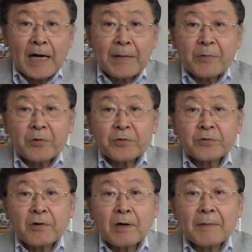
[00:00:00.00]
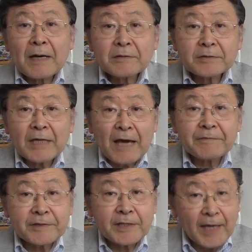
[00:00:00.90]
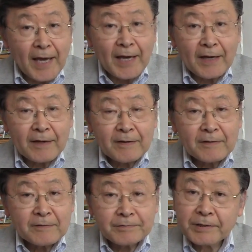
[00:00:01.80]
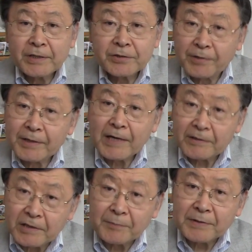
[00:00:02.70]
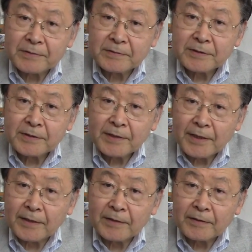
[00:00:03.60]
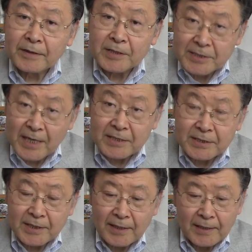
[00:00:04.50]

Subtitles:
I'm going to talk about FTA, Free Trade Agreement in East Asia.